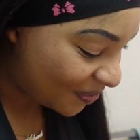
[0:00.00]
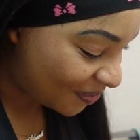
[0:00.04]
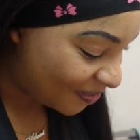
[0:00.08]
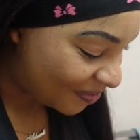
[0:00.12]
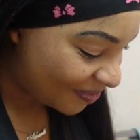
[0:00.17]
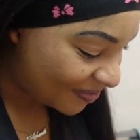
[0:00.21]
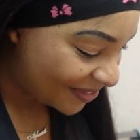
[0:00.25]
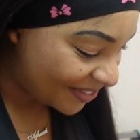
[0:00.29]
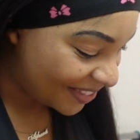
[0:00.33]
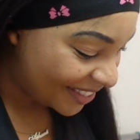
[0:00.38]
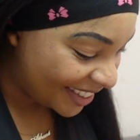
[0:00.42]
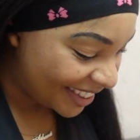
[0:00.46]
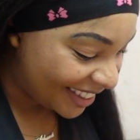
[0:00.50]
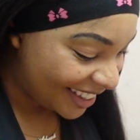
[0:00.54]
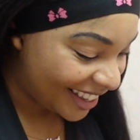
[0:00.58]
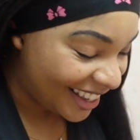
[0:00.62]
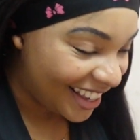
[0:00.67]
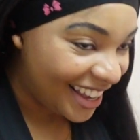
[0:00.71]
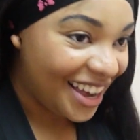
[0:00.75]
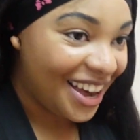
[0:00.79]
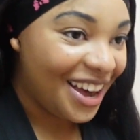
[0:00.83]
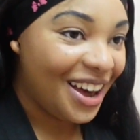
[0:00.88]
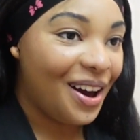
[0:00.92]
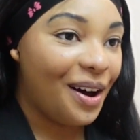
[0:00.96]
I
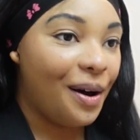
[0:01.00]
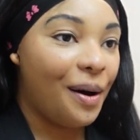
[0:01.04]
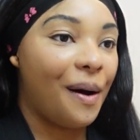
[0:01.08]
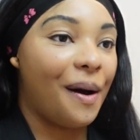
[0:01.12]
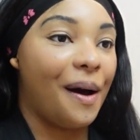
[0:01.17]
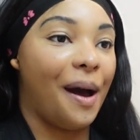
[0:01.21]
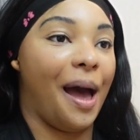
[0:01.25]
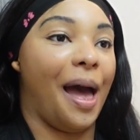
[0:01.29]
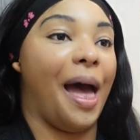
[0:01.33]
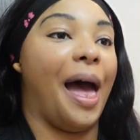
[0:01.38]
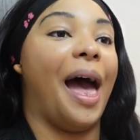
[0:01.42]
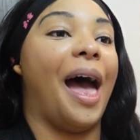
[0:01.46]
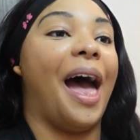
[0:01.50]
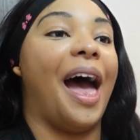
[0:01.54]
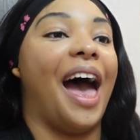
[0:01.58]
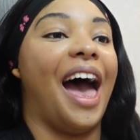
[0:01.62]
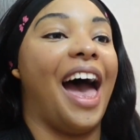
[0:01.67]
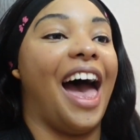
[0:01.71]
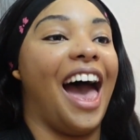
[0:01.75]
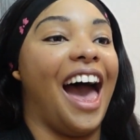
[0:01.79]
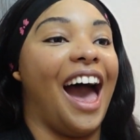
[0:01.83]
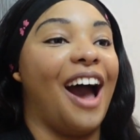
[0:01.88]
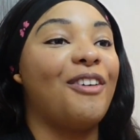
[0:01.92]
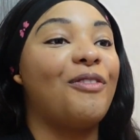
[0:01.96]
was done.
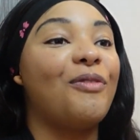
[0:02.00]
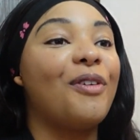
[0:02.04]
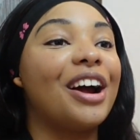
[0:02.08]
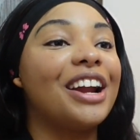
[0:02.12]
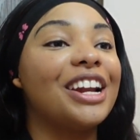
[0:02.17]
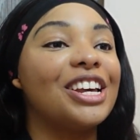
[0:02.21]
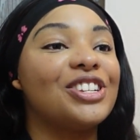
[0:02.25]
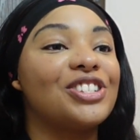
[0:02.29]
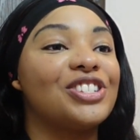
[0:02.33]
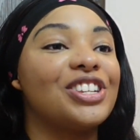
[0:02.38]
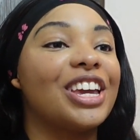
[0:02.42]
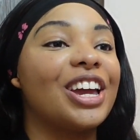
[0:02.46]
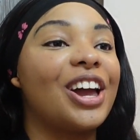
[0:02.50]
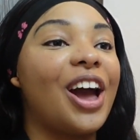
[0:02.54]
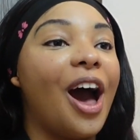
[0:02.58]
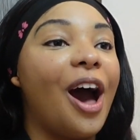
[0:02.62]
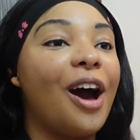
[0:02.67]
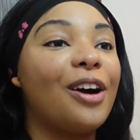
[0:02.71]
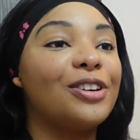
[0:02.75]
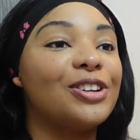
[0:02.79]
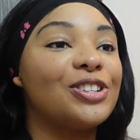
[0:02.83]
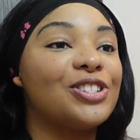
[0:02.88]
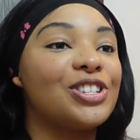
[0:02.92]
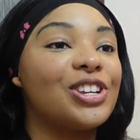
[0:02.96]
Where did she go?
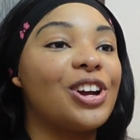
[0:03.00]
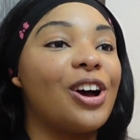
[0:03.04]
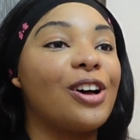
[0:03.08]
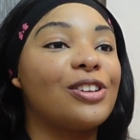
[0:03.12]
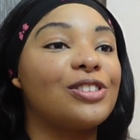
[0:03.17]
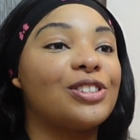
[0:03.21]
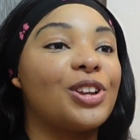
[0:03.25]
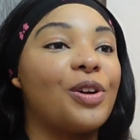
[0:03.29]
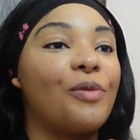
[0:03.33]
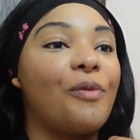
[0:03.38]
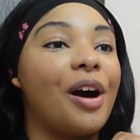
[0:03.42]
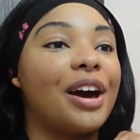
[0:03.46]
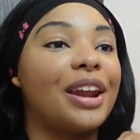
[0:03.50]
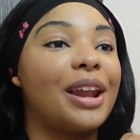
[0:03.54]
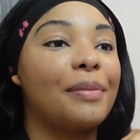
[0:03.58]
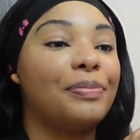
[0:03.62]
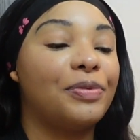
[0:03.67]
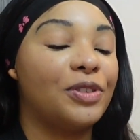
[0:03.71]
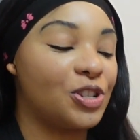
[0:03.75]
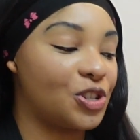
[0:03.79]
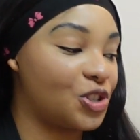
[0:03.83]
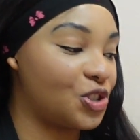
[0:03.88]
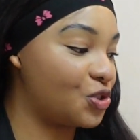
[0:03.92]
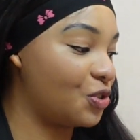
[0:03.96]
Did she go to the one up
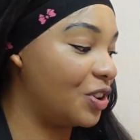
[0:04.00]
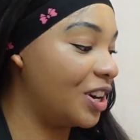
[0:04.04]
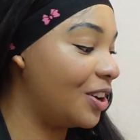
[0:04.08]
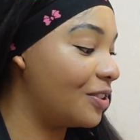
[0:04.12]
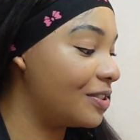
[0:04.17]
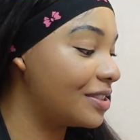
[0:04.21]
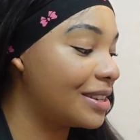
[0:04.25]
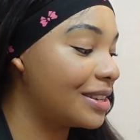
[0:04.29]
the street or